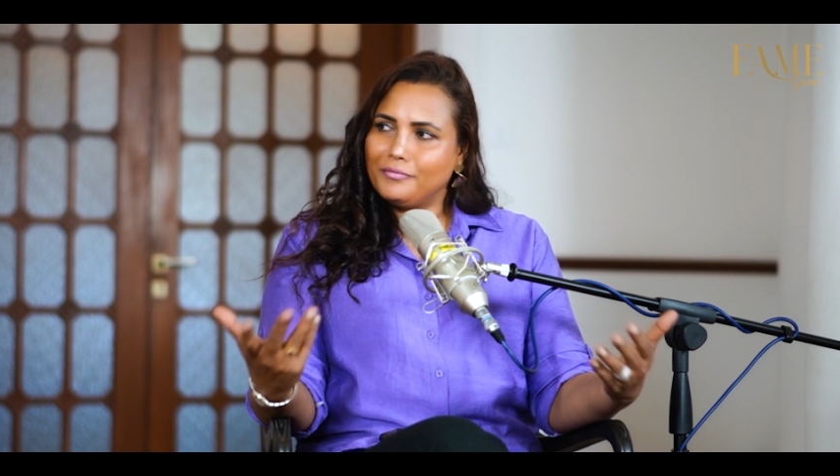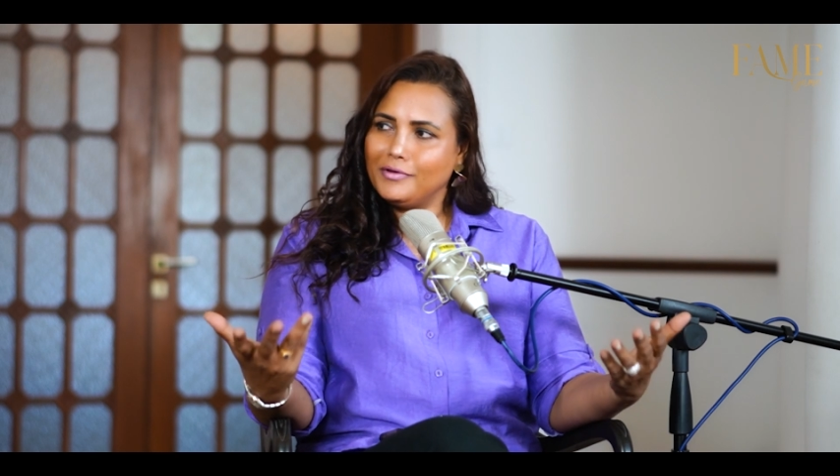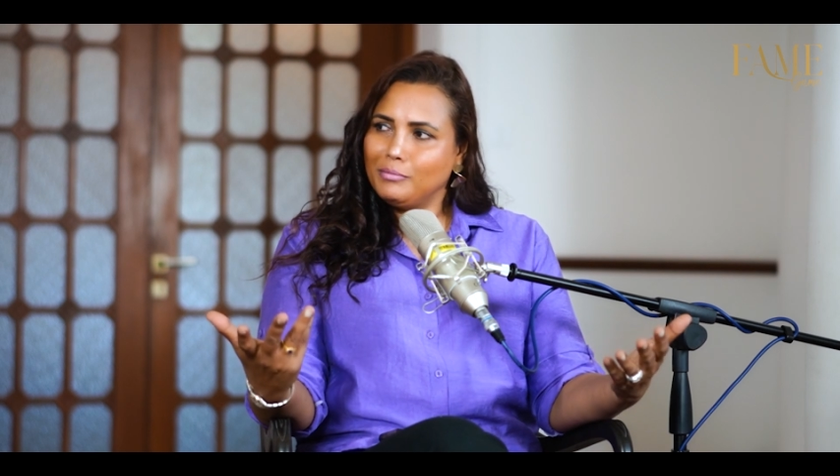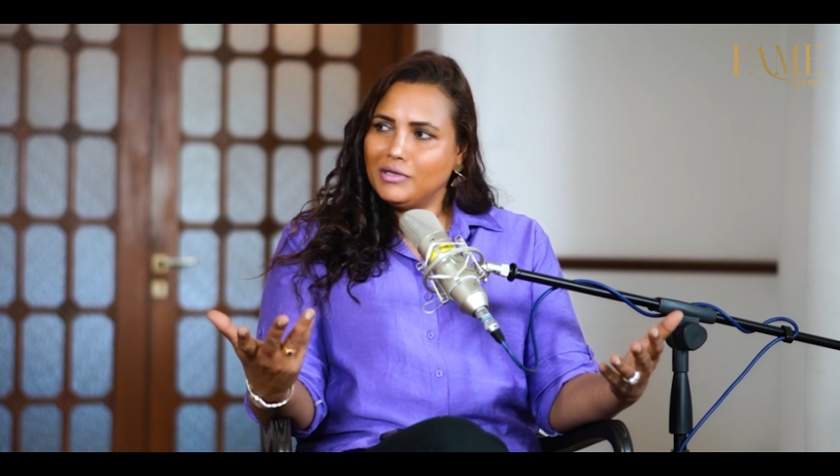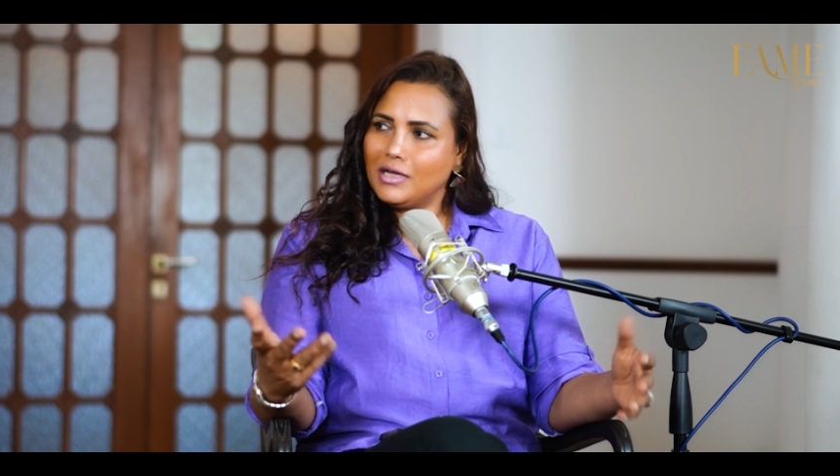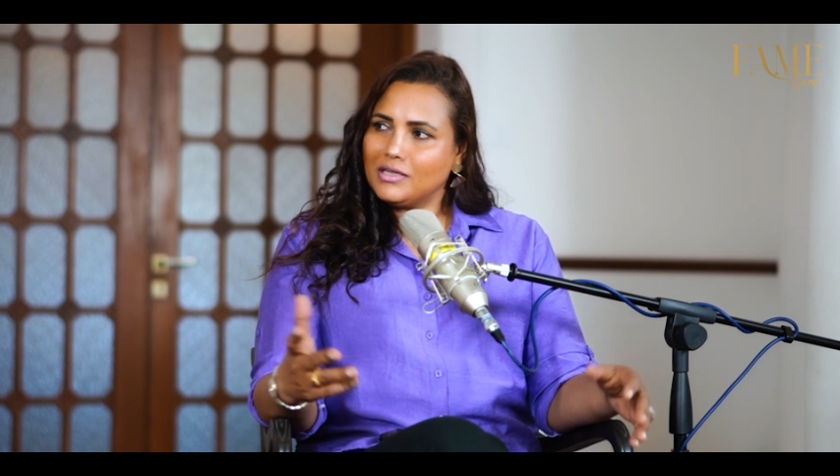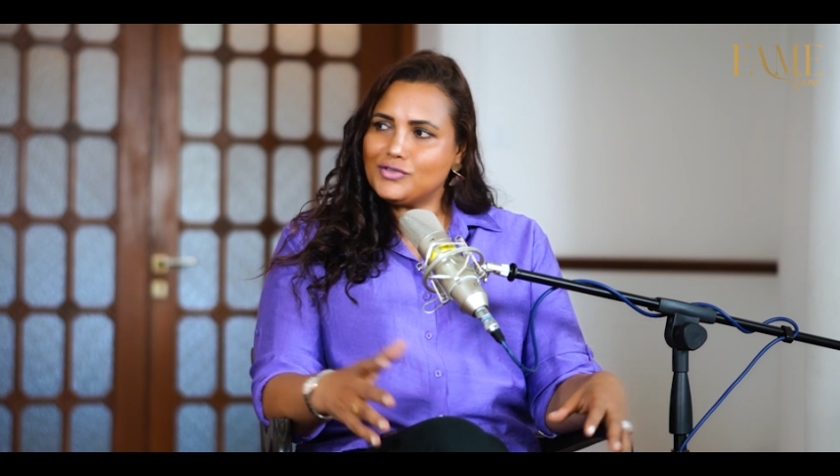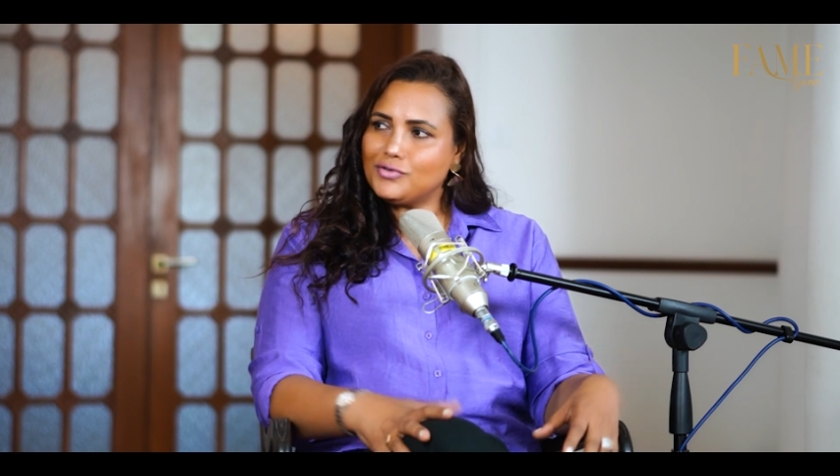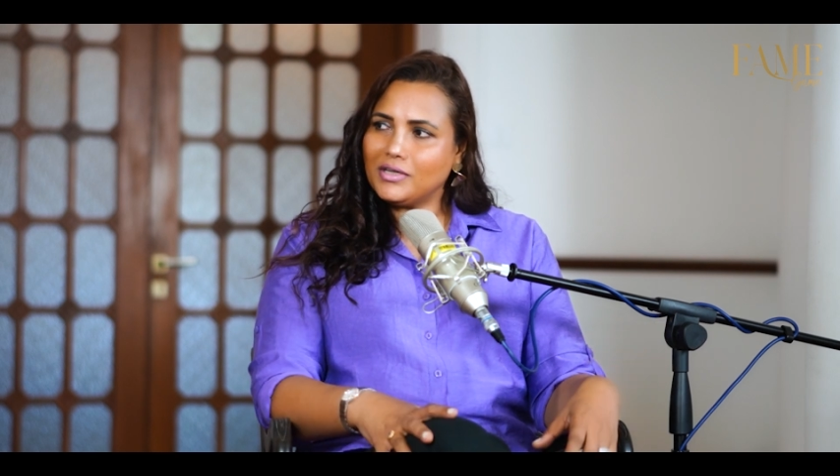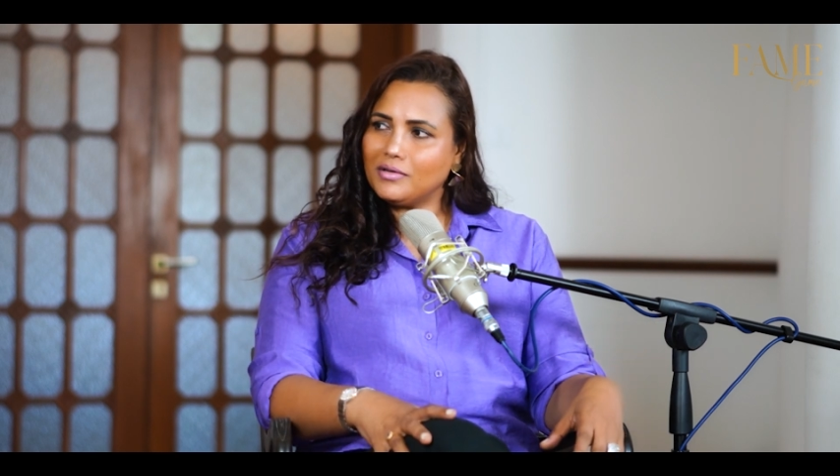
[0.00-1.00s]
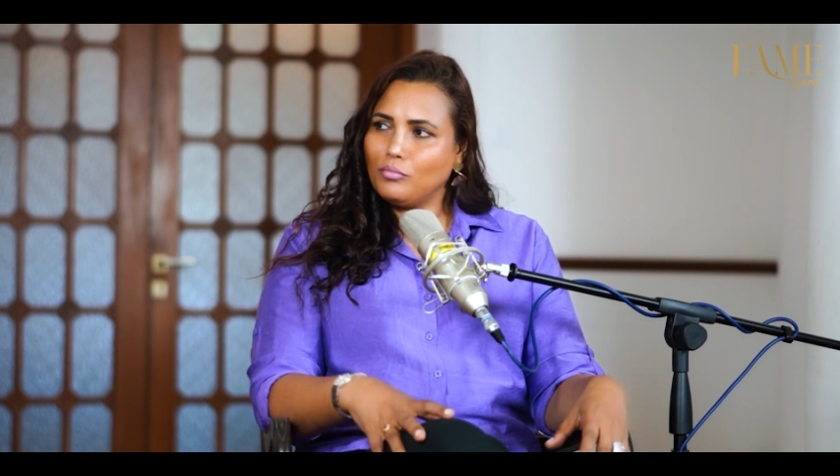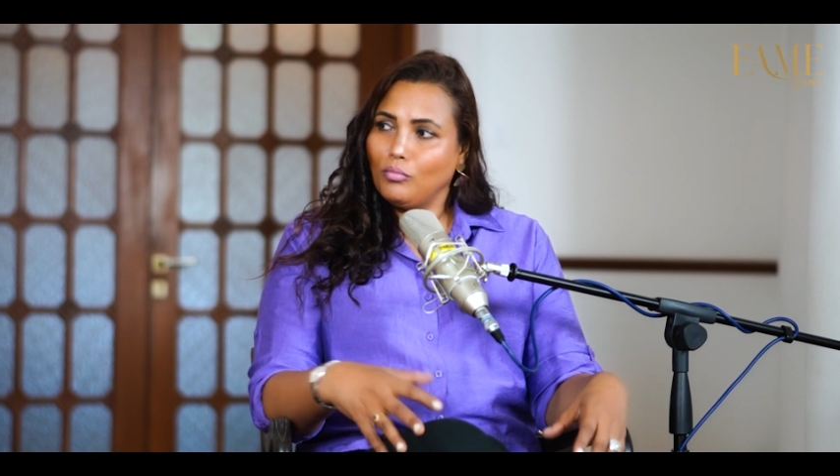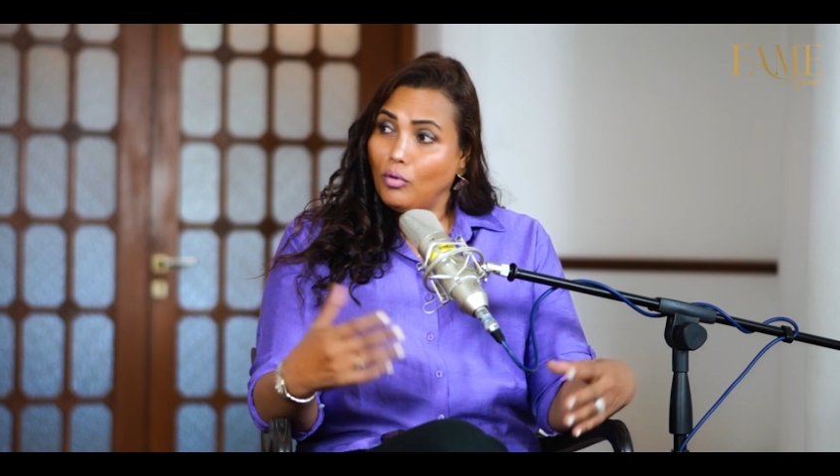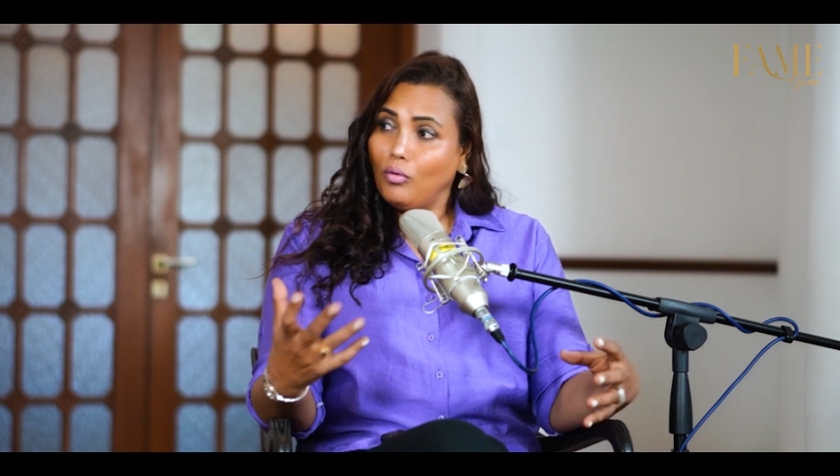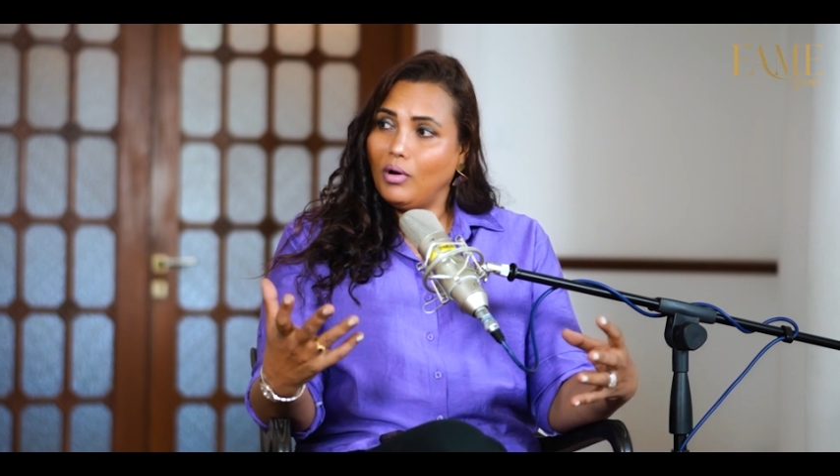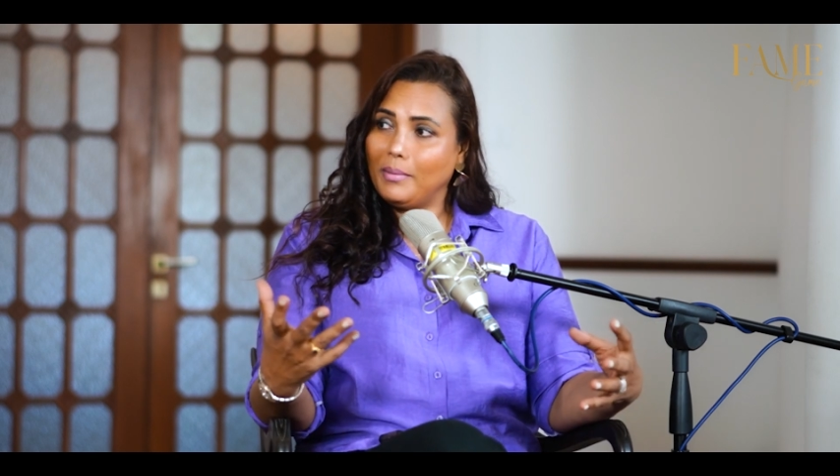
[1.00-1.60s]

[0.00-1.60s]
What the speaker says: film industry more?